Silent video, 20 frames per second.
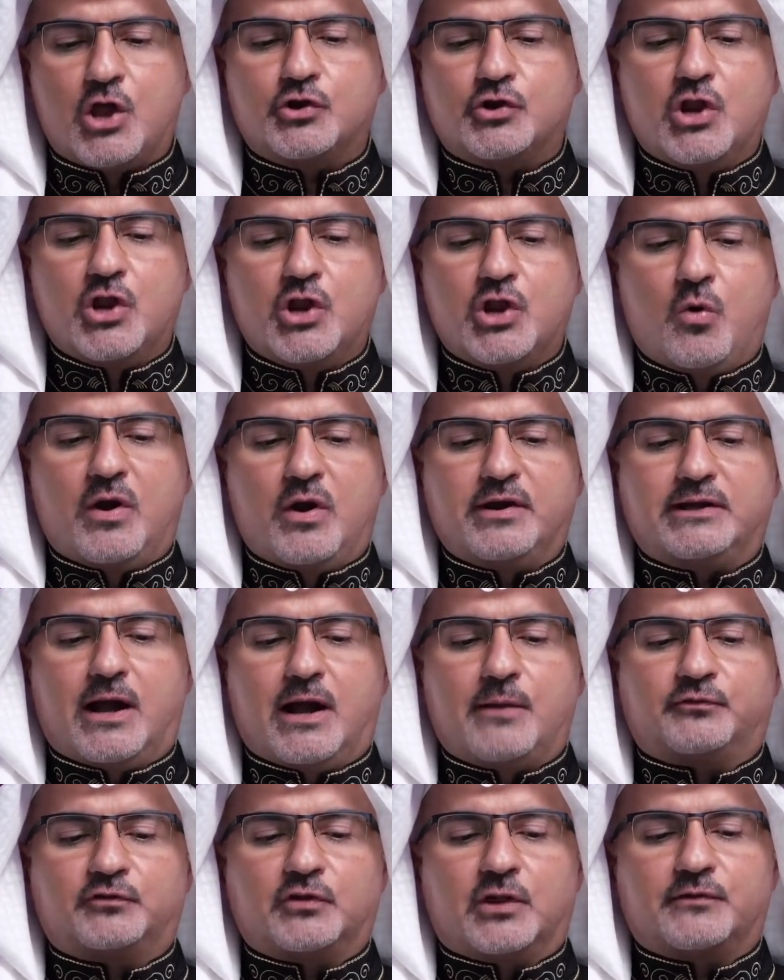No one
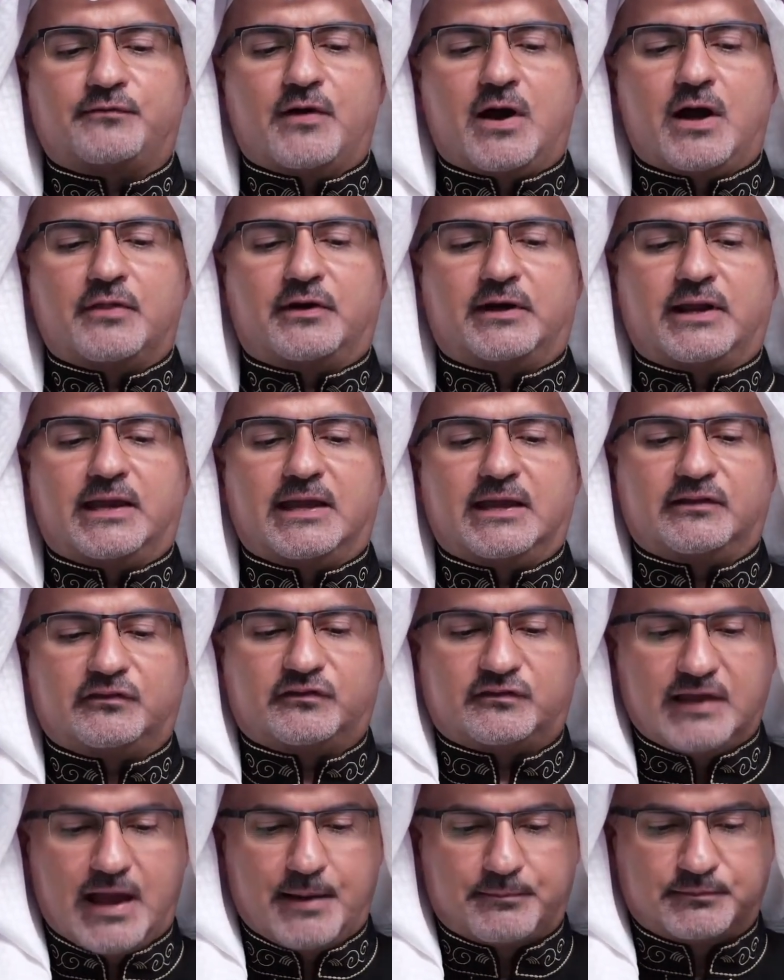comes to the Father
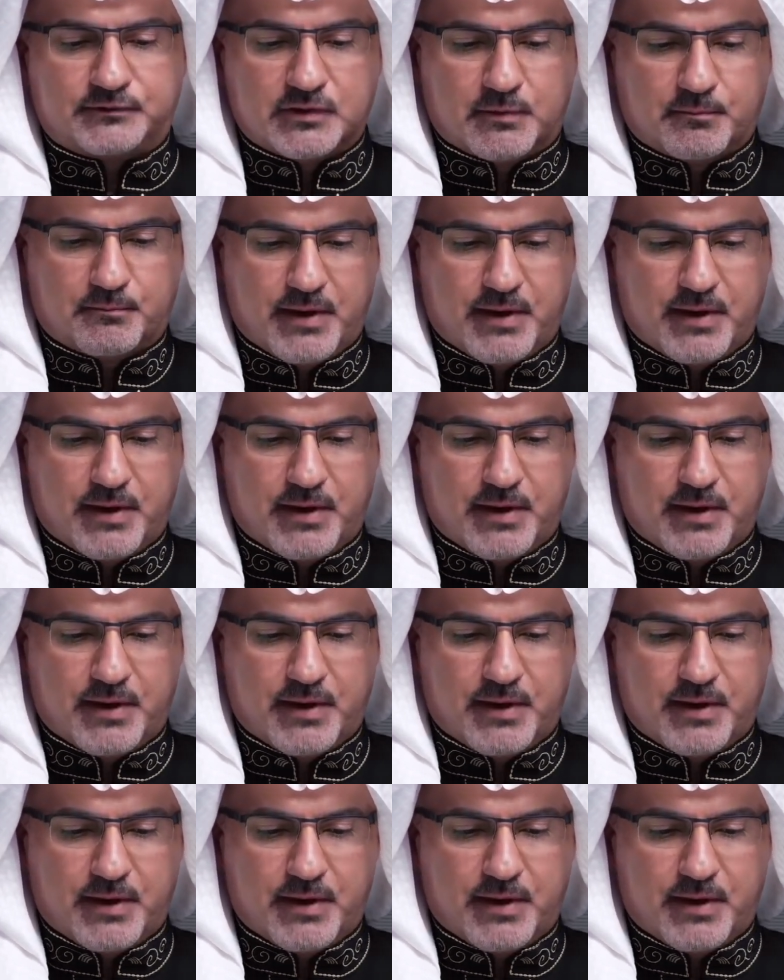except